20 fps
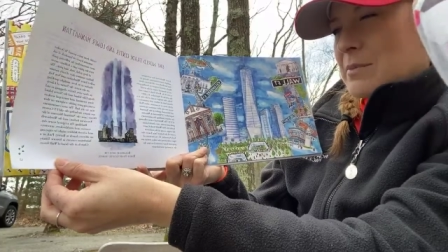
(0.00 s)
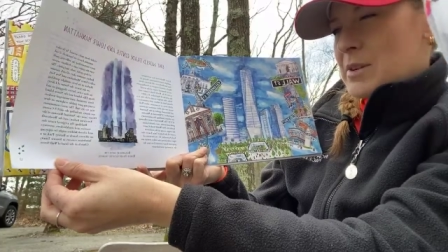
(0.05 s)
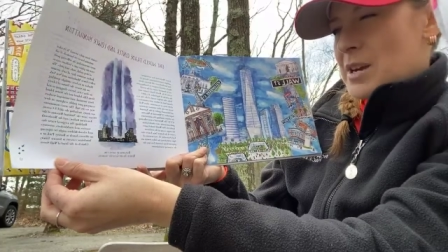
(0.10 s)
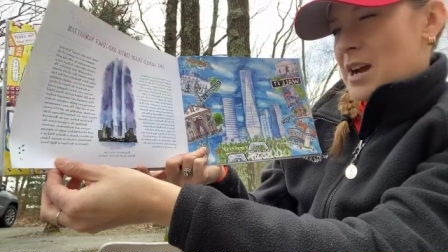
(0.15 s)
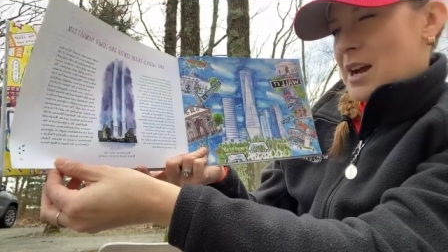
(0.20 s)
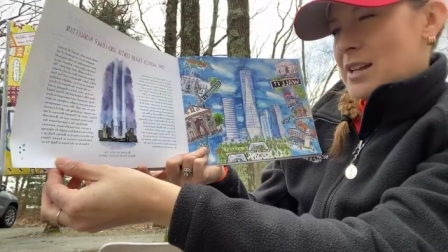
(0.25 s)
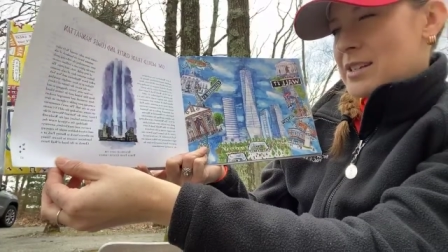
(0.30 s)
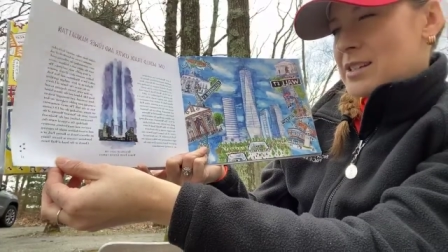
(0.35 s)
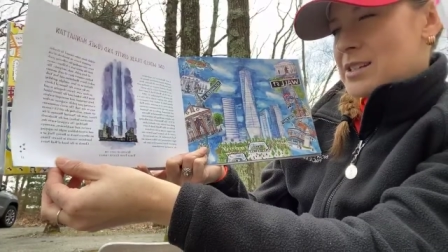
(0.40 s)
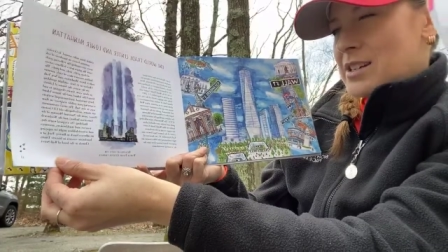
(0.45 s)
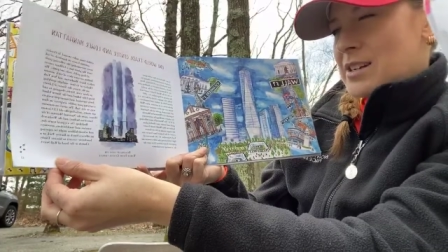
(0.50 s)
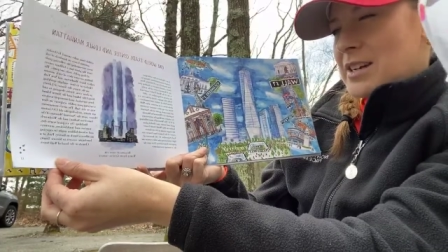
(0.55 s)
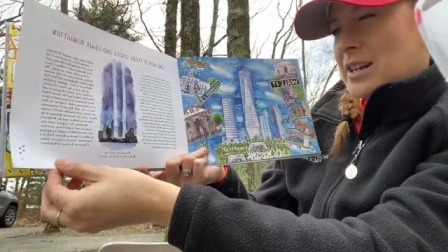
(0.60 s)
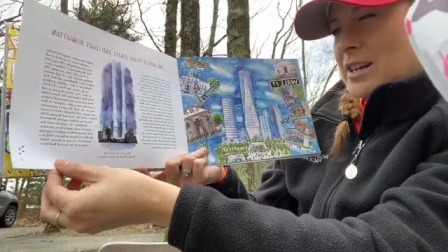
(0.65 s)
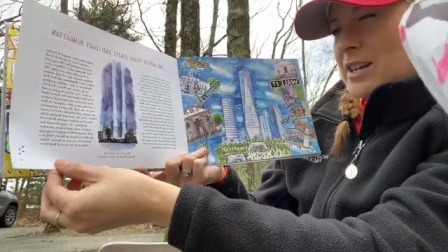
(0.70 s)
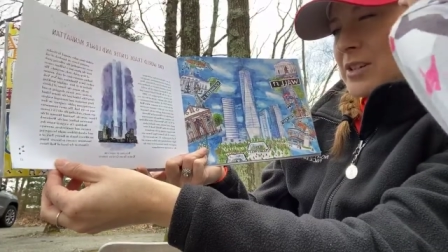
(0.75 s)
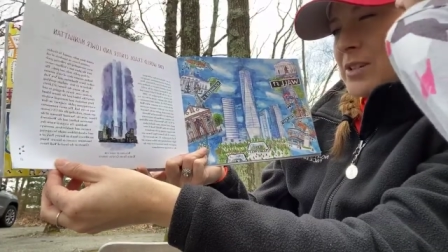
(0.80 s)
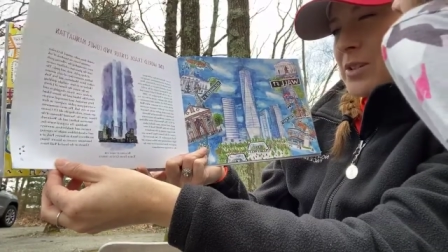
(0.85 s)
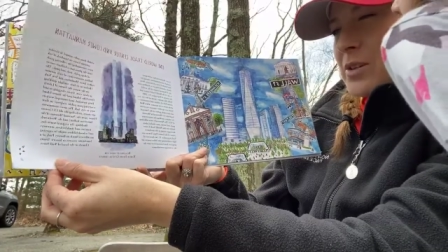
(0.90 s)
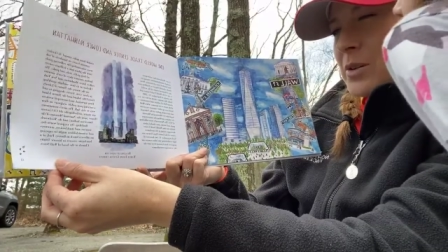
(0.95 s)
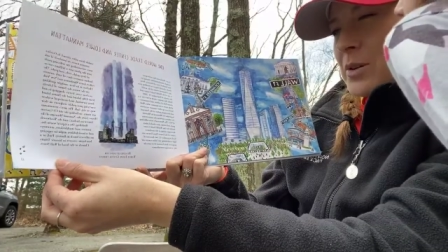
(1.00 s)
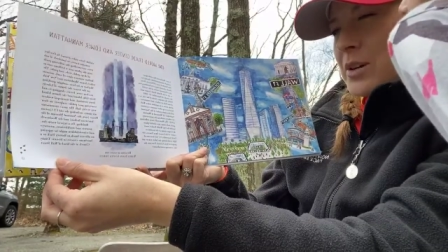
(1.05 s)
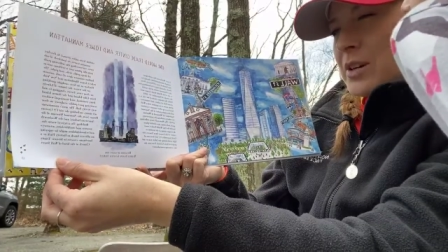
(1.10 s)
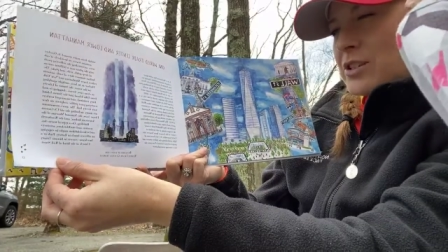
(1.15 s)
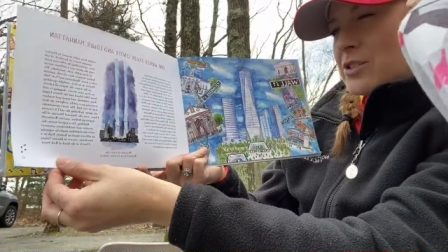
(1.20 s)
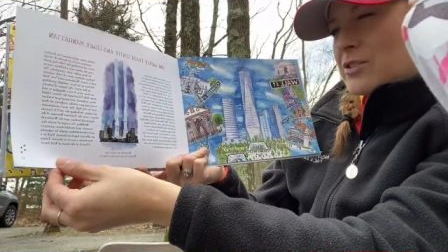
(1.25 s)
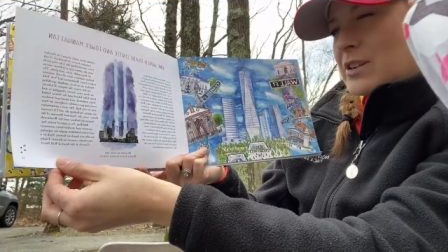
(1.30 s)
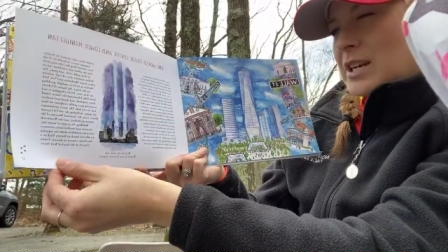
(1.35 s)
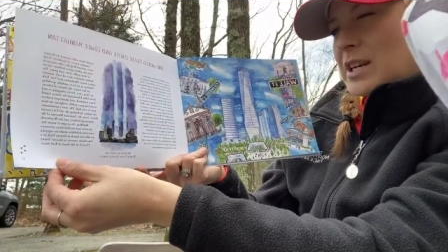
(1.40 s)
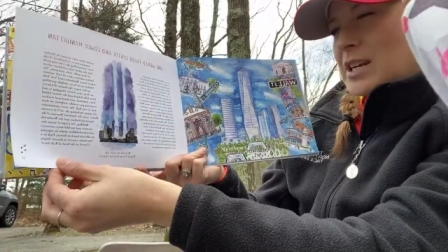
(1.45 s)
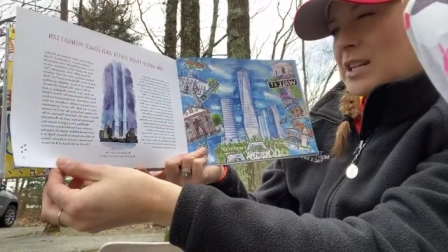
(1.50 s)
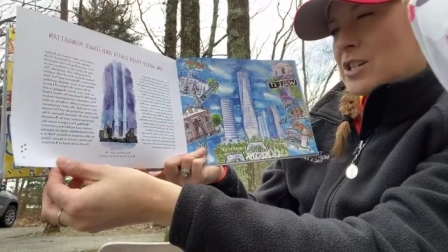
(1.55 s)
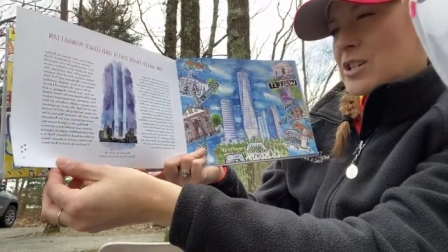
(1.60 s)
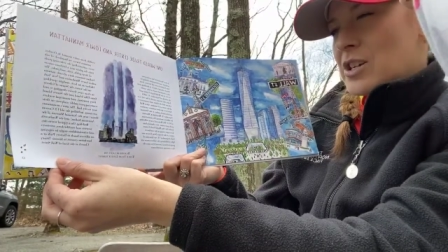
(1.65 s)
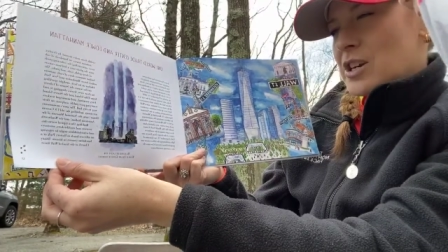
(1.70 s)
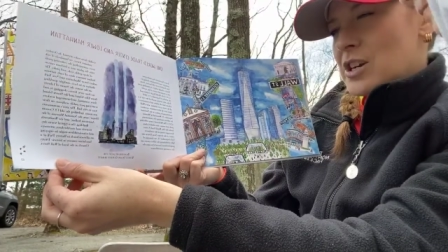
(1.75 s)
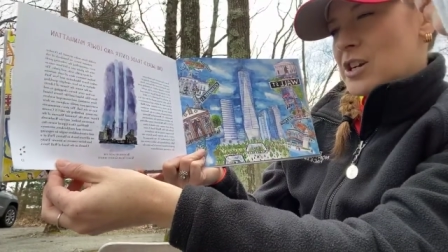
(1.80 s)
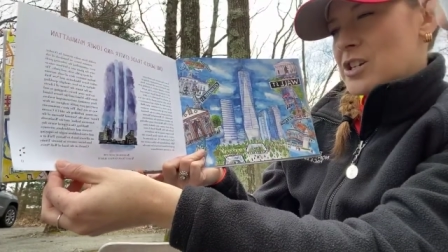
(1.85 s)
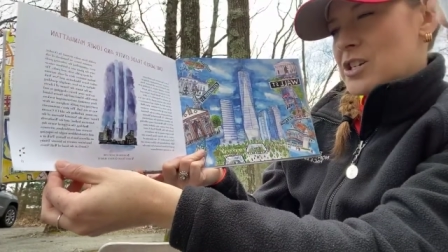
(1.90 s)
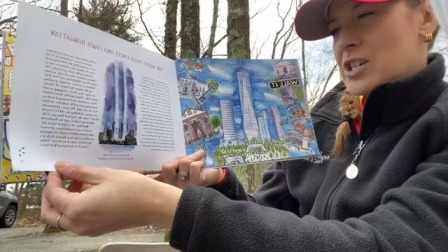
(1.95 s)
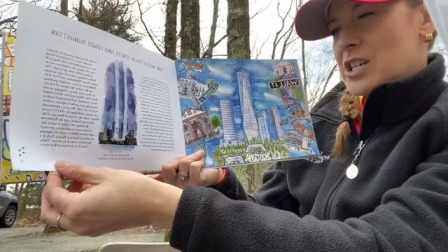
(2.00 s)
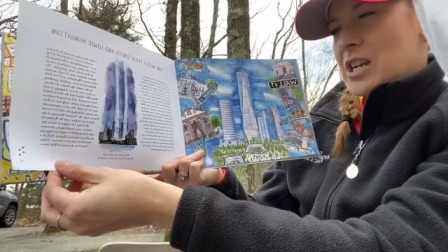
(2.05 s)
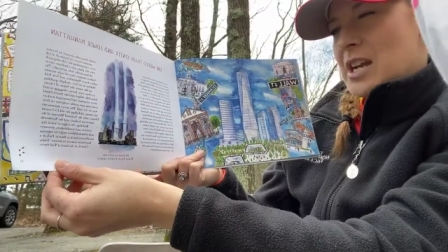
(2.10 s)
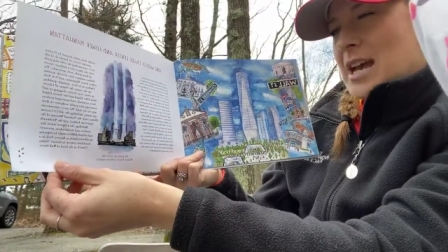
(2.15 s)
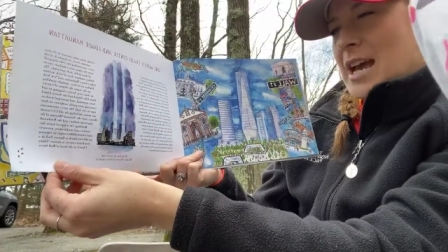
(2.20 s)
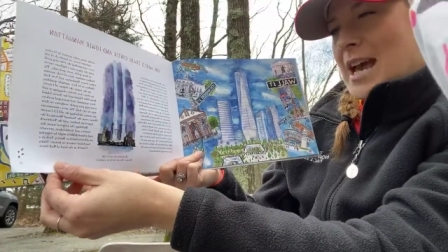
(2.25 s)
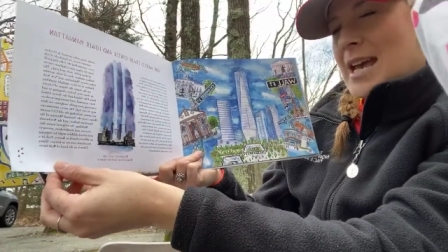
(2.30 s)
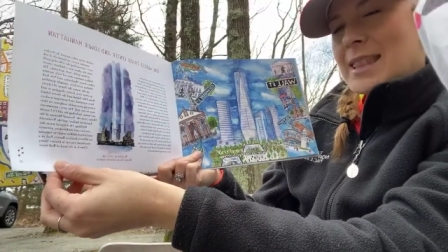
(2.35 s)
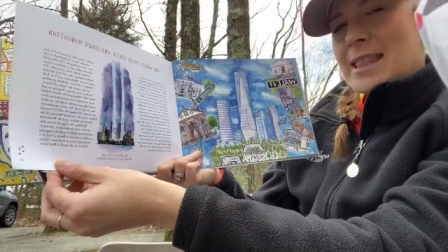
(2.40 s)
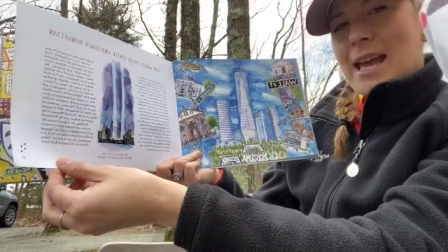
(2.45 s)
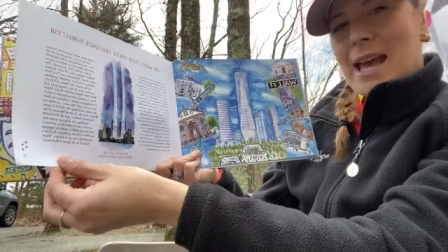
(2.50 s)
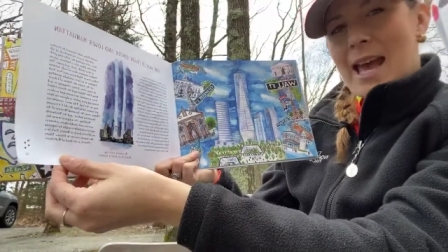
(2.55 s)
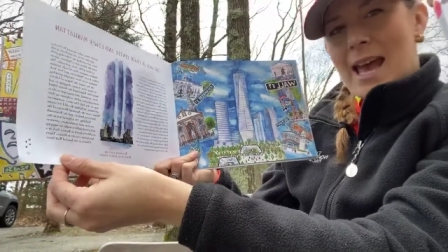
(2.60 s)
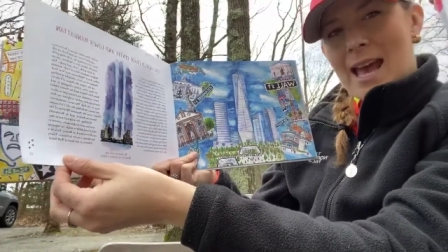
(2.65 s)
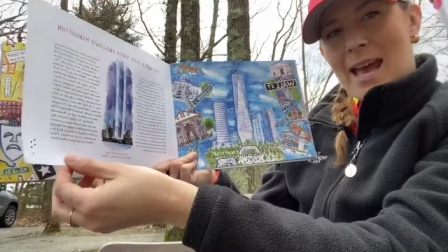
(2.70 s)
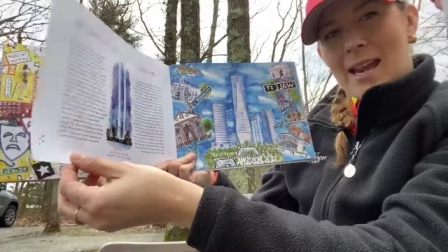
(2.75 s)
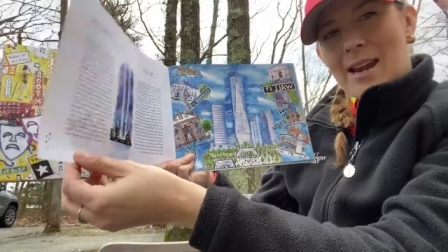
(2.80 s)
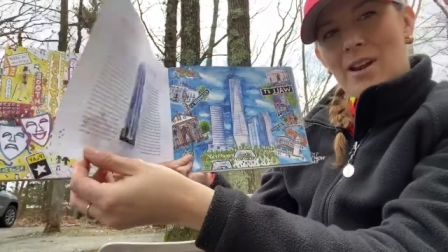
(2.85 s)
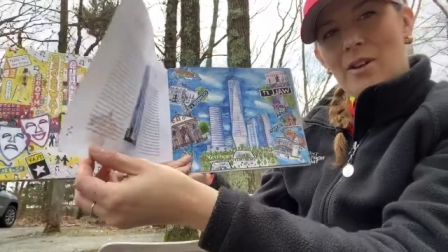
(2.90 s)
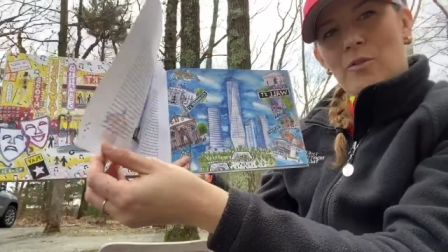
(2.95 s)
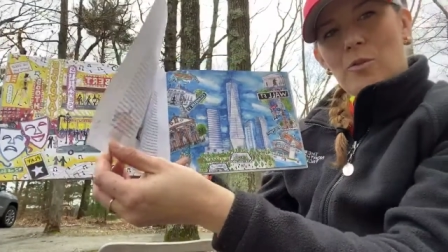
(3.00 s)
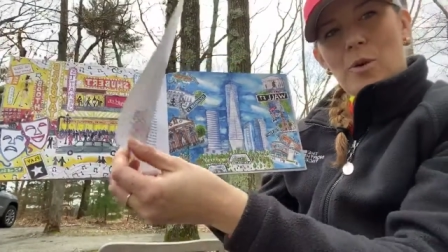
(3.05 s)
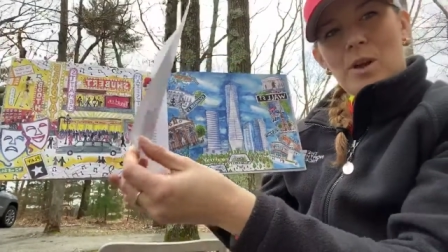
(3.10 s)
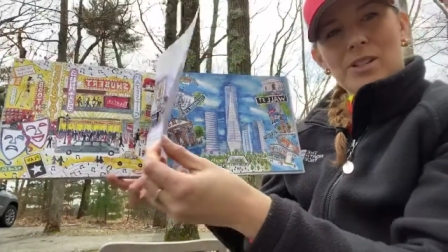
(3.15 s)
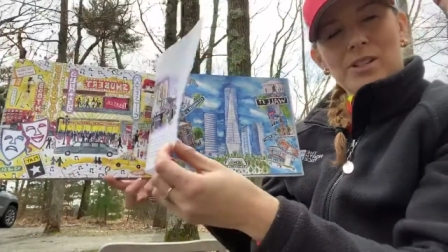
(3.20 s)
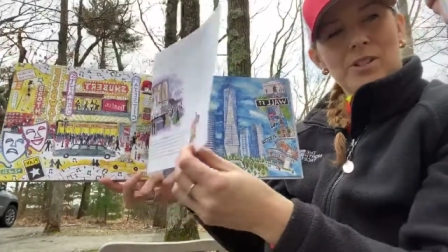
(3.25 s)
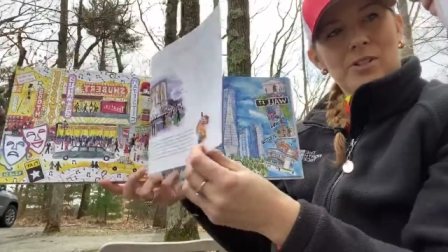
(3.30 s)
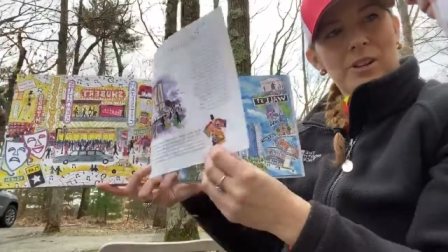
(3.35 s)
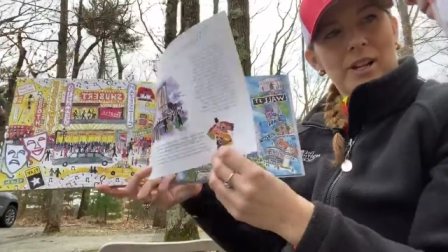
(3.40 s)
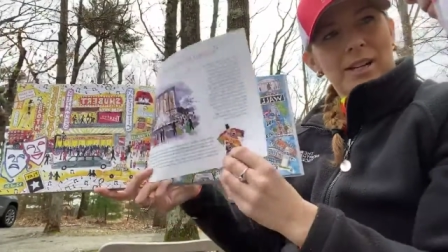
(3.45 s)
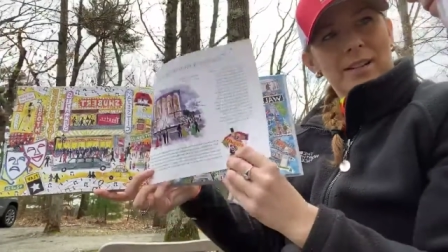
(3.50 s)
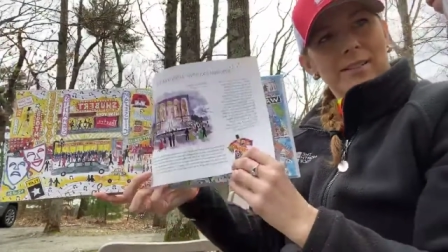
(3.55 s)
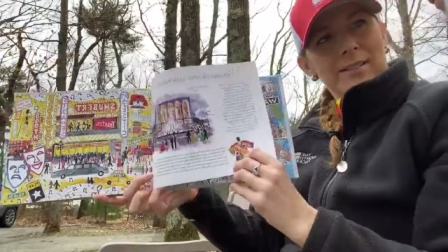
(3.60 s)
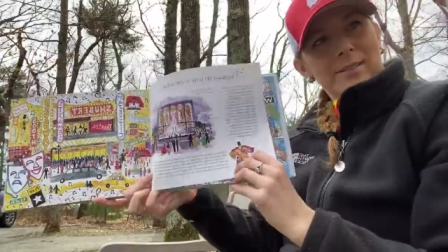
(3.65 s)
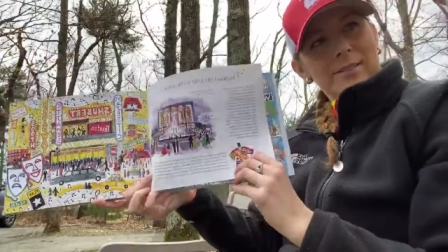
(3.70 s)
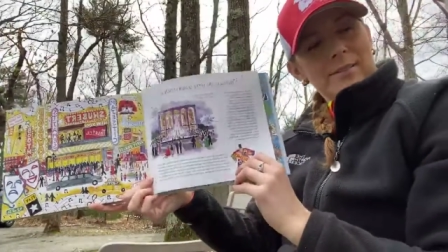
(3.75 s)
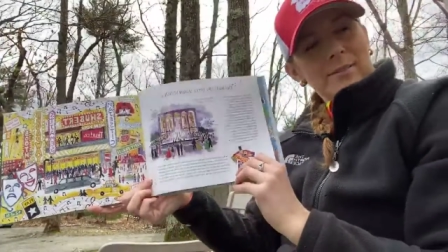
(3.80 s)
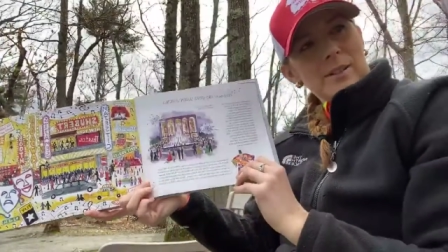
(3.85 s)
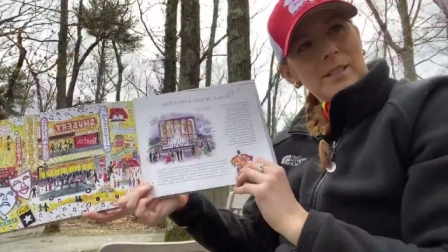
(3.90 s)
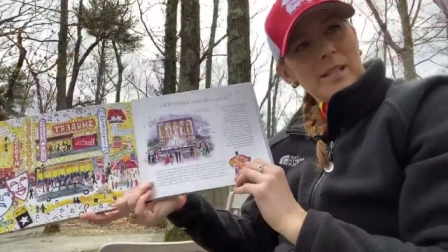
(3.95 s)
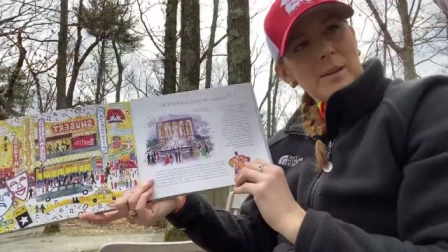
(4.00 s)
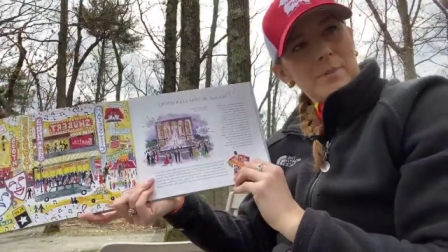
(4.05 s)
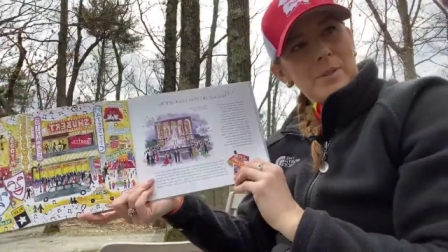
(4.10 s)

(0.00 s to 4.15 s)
concert in historic Trinity Church at the head of Wall Street. What's up,